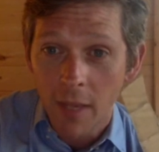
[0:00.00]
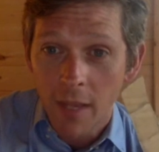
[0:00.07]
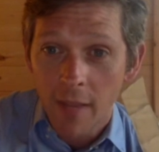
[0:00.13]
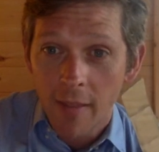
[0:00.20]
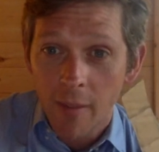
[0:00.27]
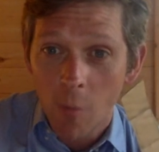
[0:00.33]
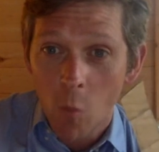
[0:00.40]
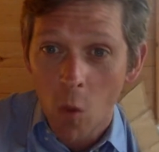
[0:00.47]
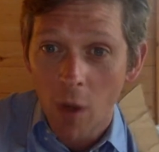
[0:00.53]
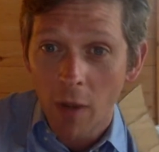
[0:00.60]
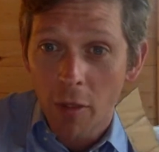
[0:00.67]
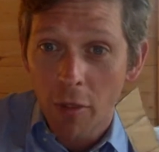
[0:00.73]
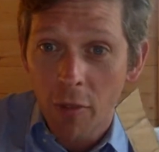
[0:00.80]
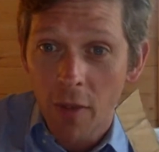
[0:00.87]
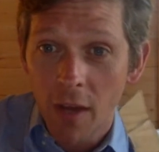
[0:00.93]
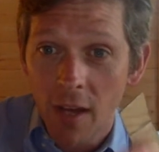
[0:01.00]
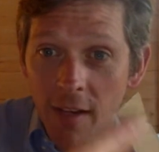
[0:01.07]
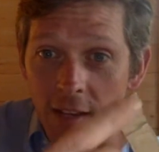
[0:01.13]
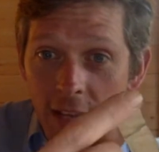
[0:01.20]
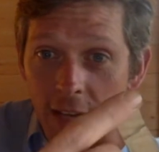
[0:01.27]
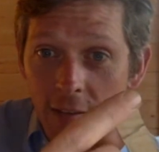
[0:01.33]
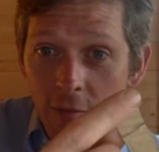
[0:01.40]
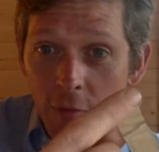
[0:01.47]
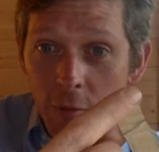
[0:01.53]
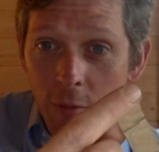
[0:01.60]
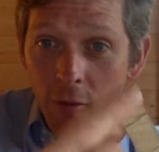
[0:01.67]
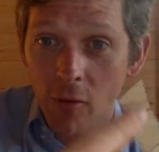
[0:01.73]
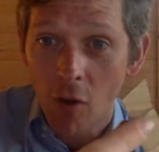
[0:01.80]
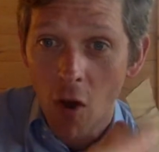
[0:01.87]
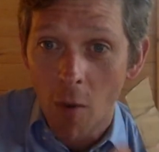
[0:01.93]
then one a third in from the
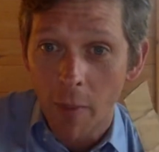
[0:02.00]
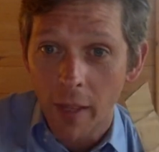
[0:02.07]
top